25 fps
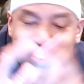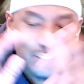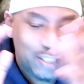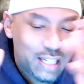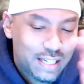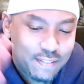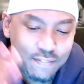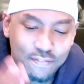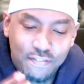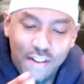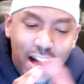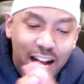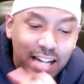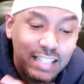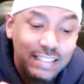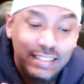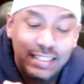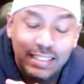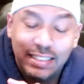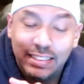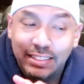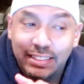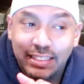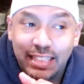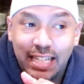try to
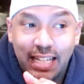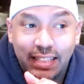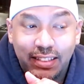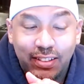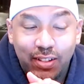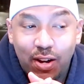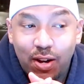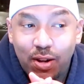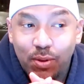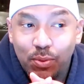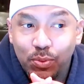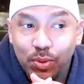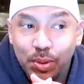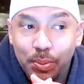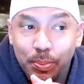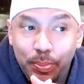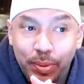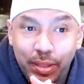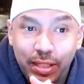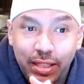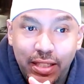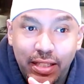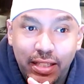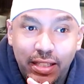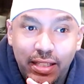find things that I thought would
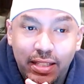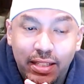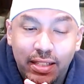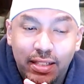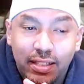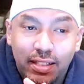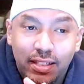be